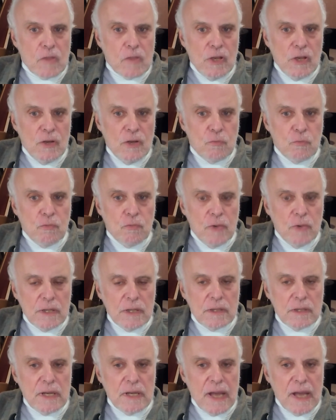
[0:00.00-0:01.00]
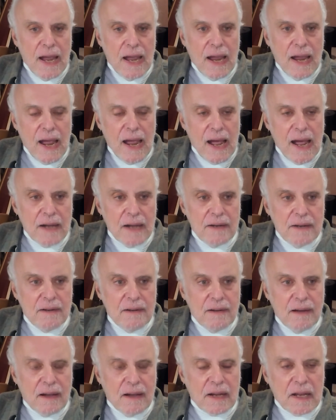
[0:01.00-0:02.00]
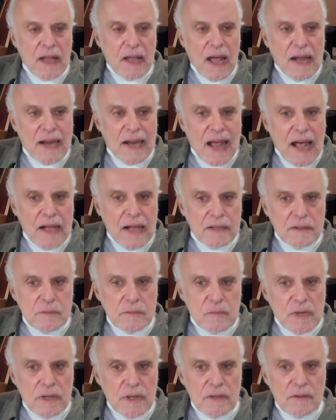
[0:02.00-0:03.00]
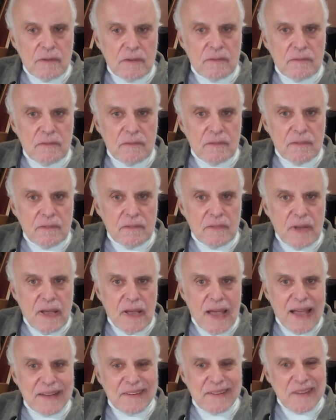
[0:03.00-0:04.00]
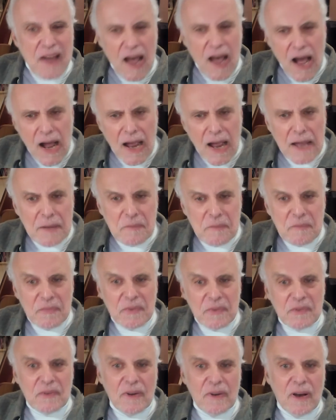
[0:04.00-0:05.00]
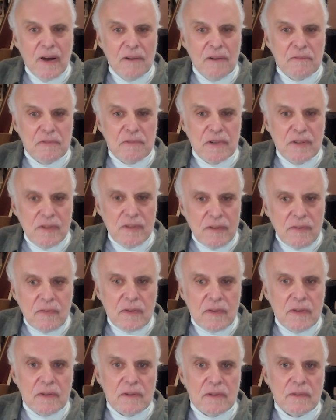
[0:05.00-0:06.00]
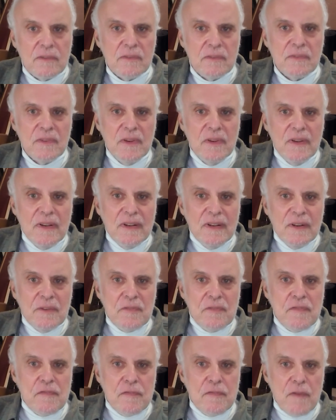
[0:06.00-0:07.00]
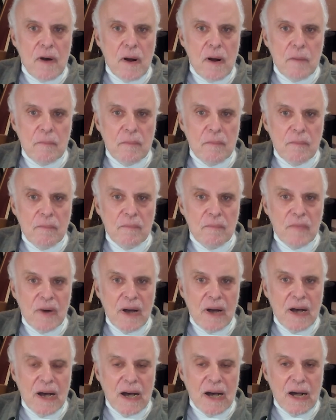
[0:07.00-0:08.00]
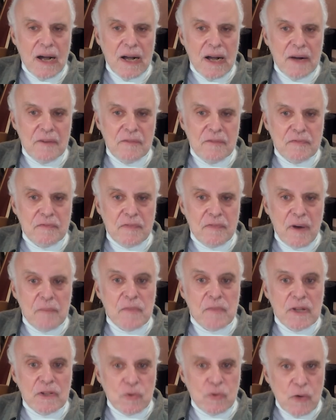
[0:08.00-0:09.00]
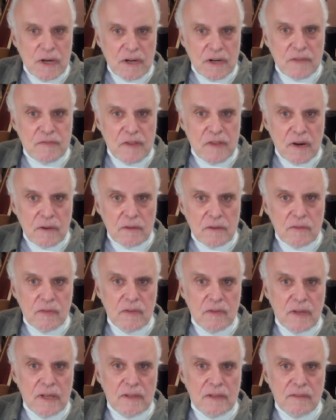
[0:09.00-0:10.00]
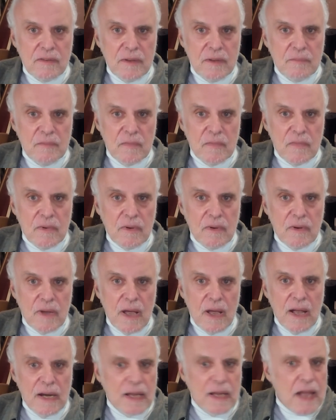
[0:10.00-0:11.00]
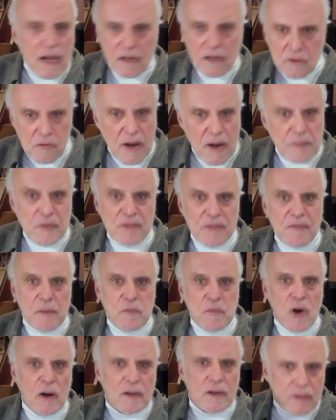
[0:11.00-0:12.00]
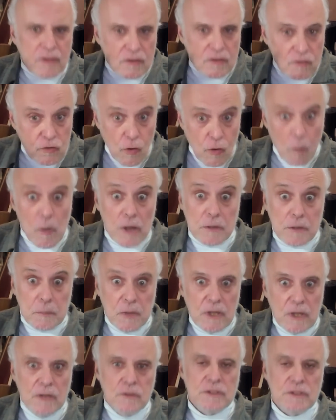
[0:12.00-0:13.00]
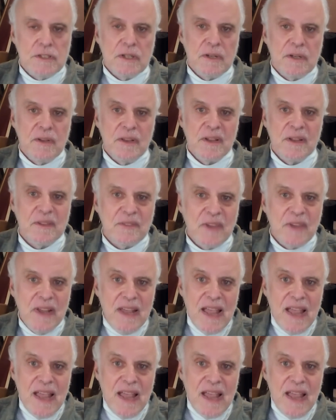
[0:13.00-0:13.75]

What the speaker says: you really had an element at times of resistance from the Twitter folks, it seemed. And again, correct me if I'm wrong, because there's so much minutiae to this,